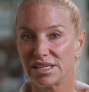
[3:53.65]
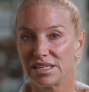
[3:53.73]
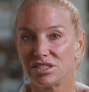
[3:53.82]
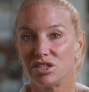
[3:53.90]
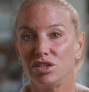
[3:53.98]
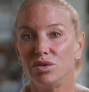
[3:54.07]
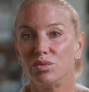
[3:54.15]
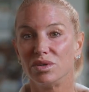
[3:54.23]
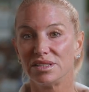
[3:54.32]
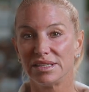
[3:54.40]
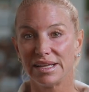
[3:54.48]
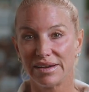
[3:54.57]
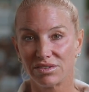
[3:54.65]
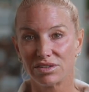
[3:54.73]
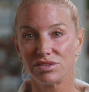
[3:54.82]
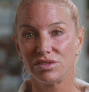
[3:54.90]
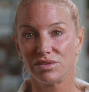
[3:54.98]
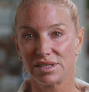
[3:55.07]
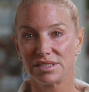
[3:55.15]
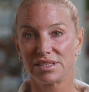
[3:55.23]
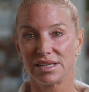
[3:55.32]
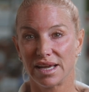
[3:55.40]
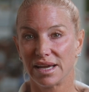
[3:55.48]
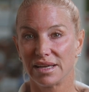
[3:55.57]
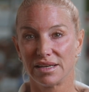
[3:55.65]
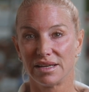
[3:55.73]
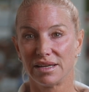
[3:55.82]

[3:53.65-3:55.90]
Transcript: says, you will never do this again.